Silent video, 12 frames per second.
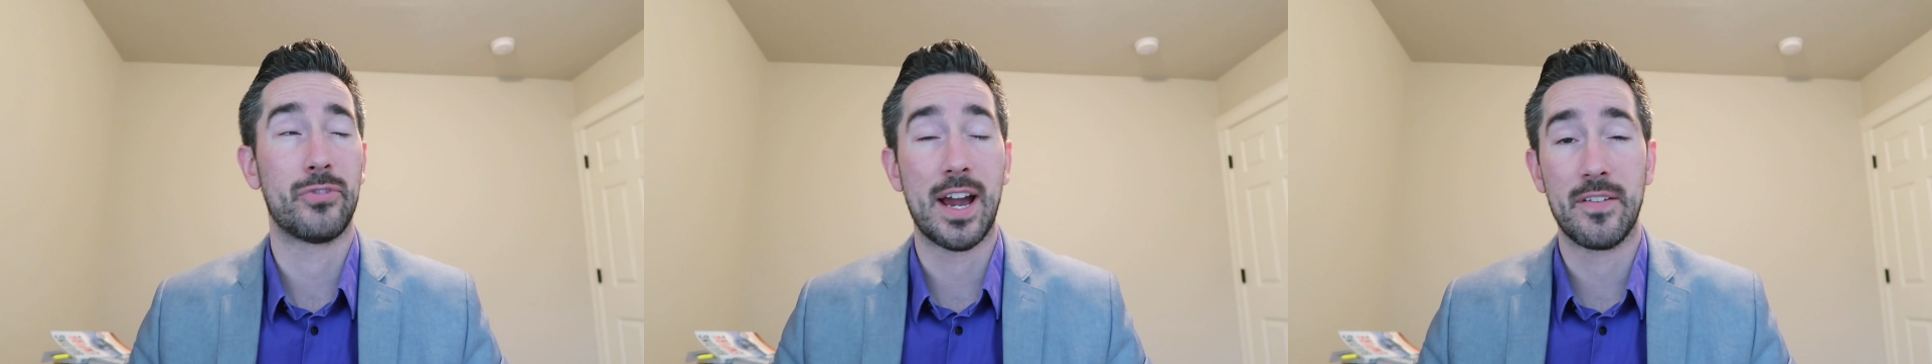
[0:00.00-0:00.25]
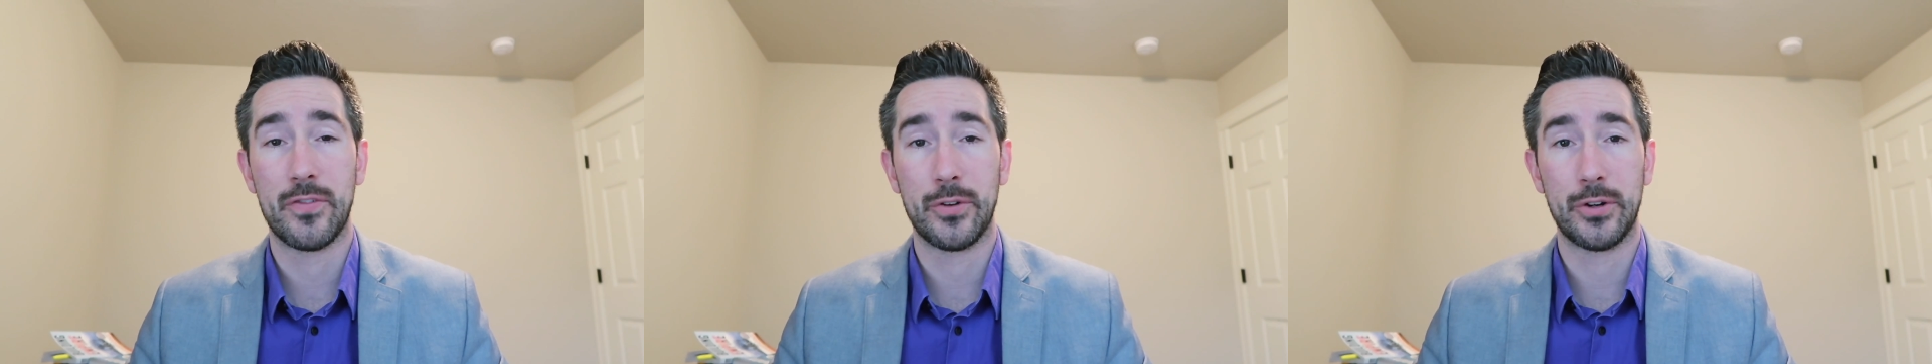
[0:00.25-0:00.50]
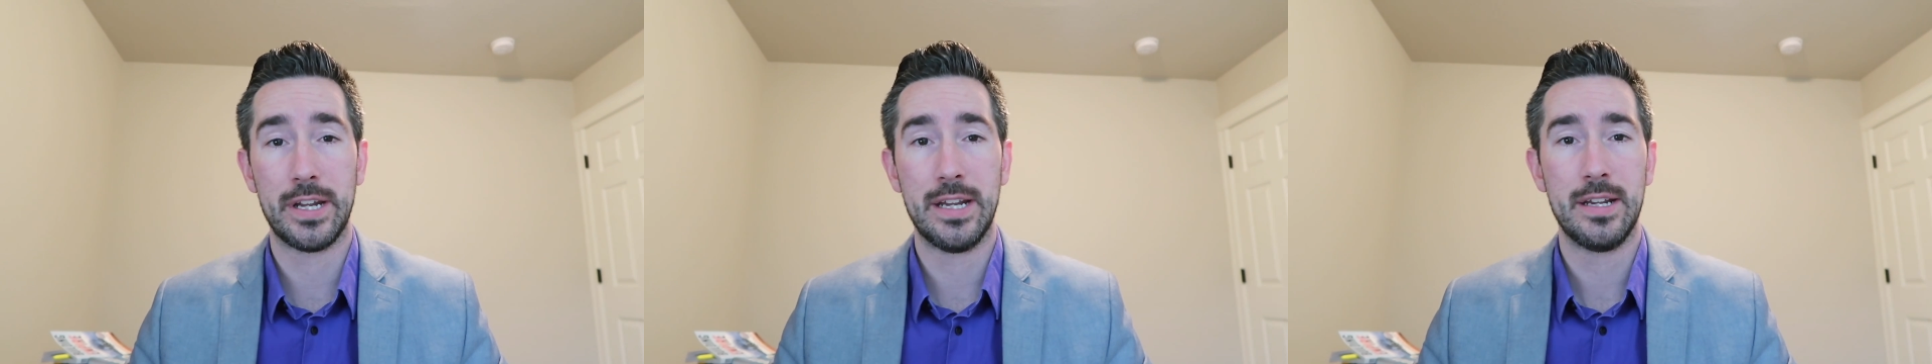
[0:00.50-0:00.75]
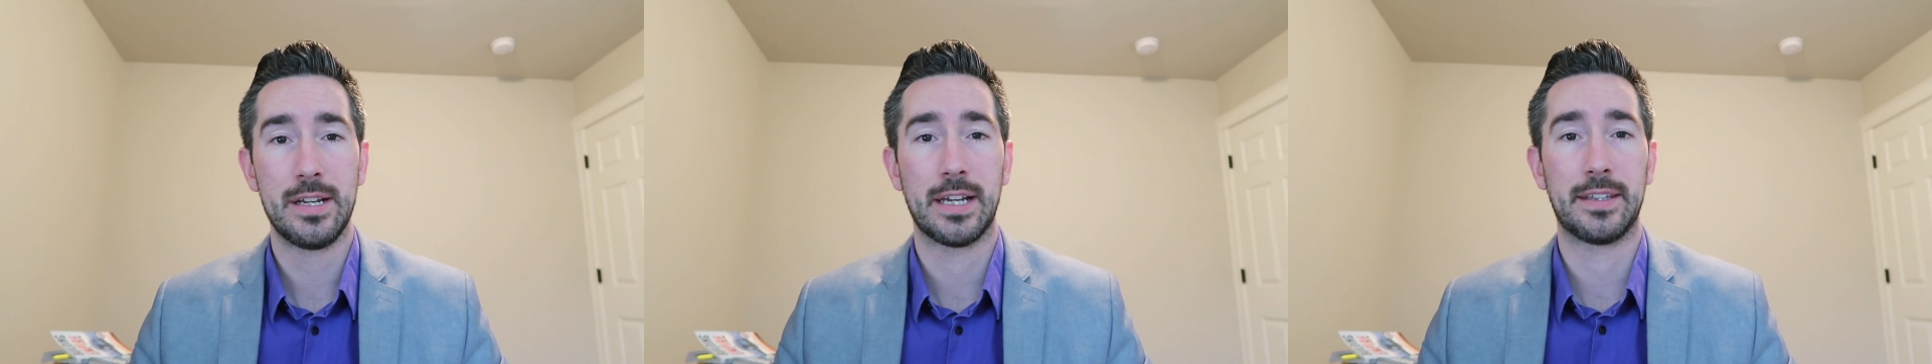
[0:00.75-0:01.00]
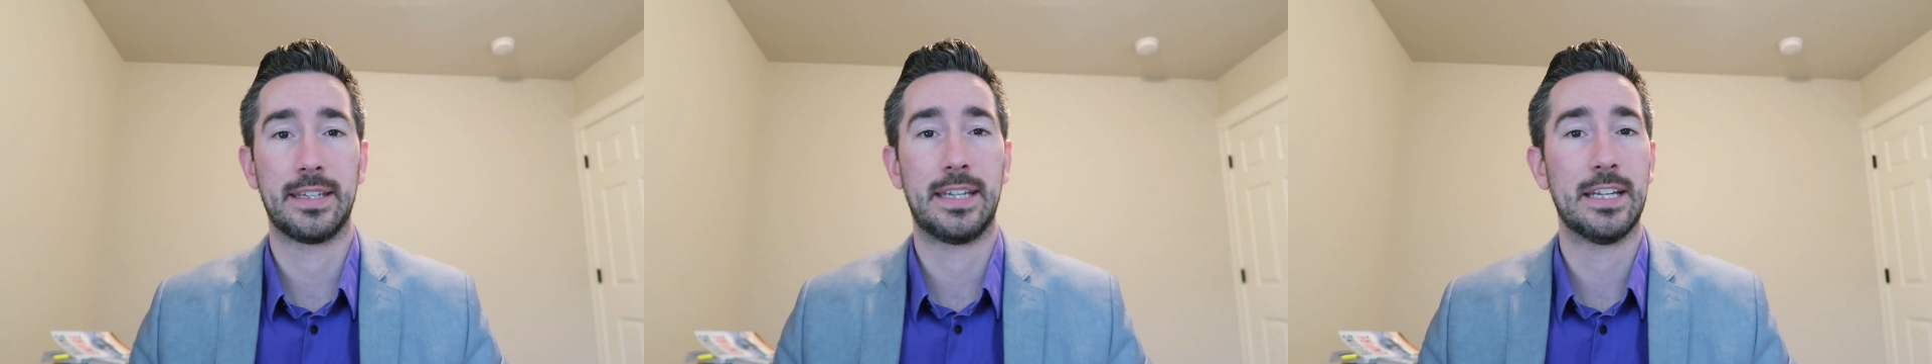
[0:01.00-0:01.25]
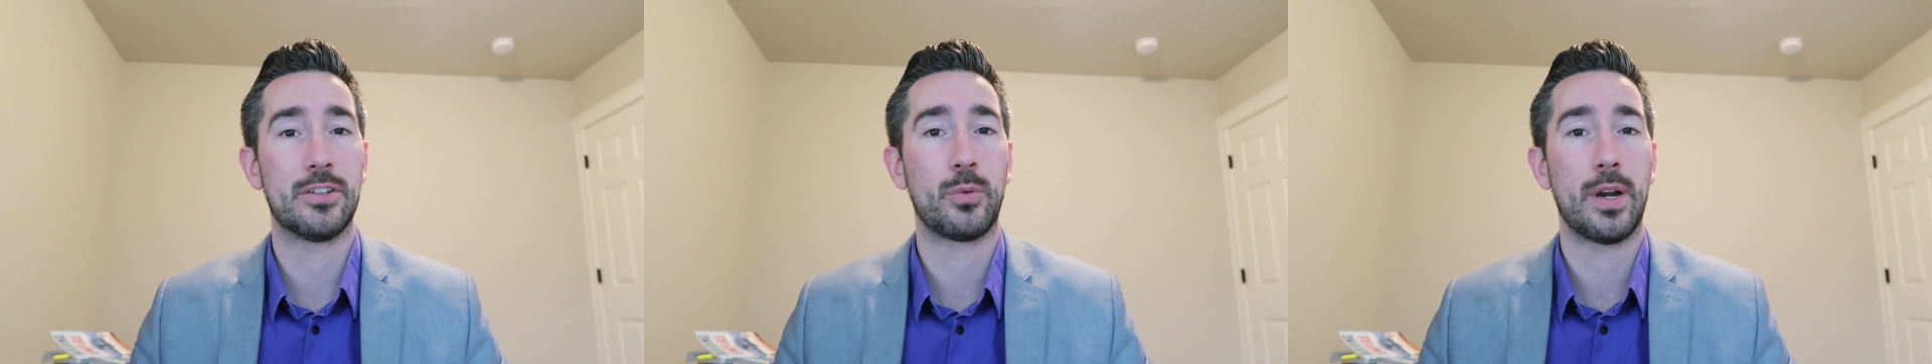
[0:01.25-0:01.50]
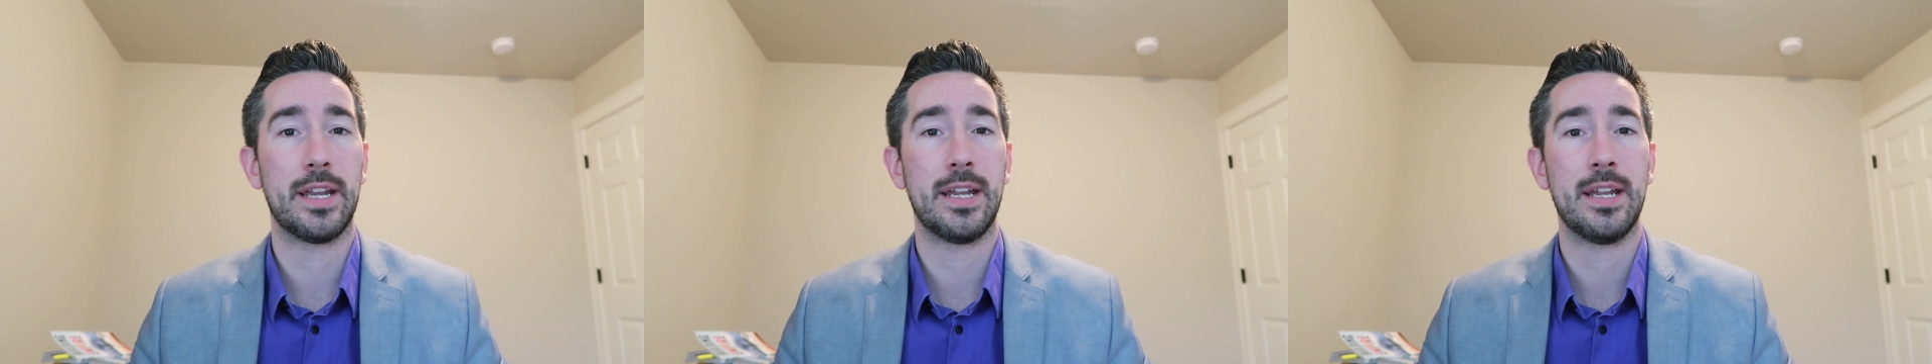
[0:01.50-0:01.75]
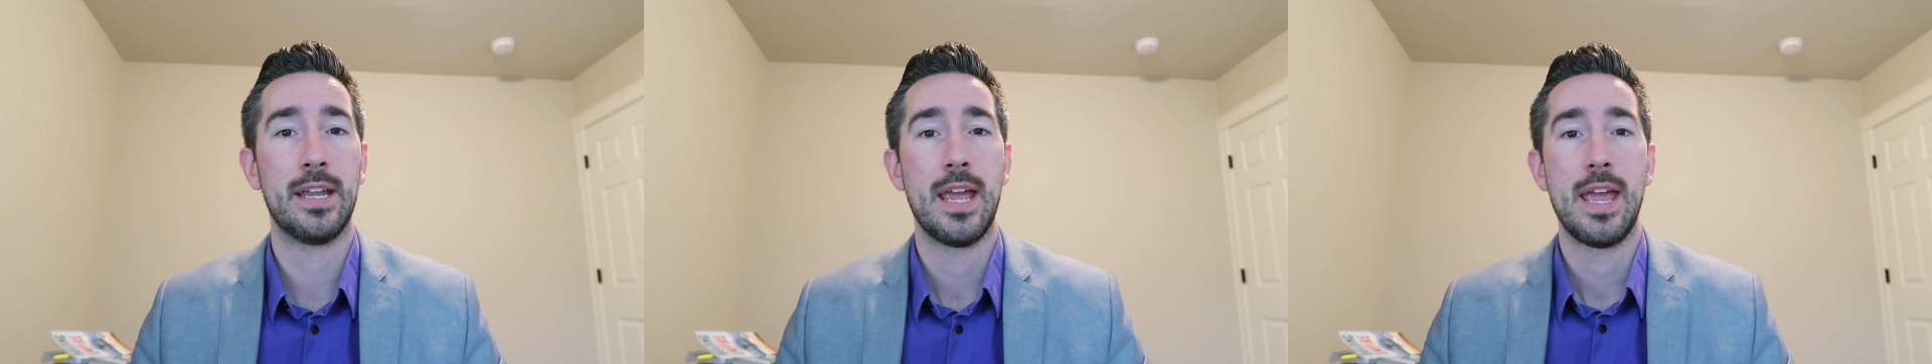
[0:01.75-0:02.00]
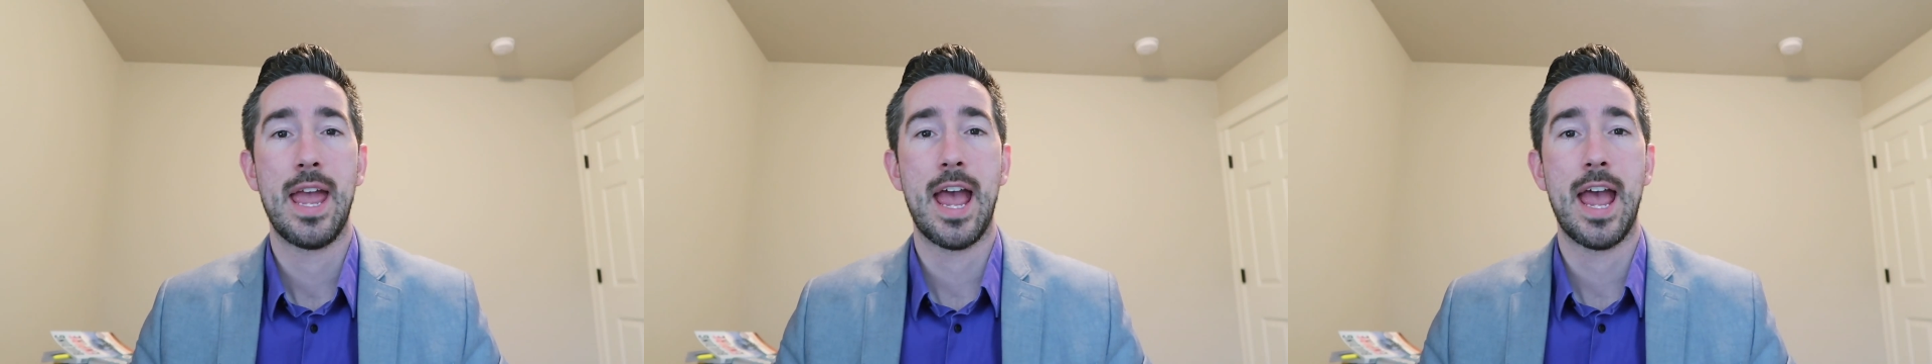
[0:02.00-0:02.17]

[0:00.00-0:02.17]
5.30, got the kids ready,